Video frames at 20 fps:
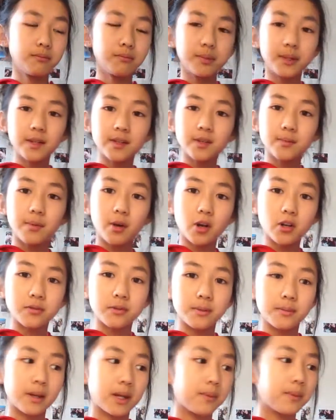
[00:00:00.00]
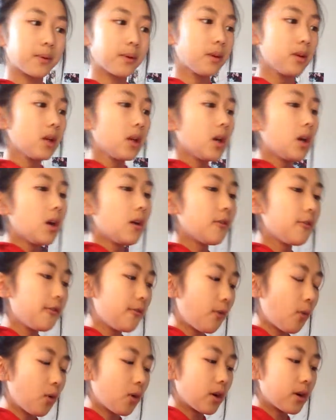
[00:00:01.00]
piece of parchment paper
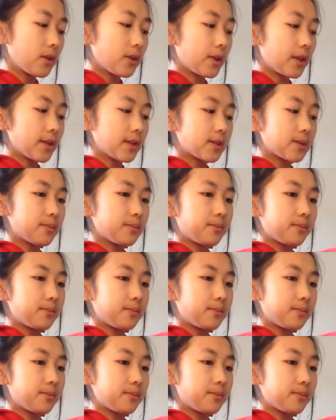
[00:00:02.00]
for this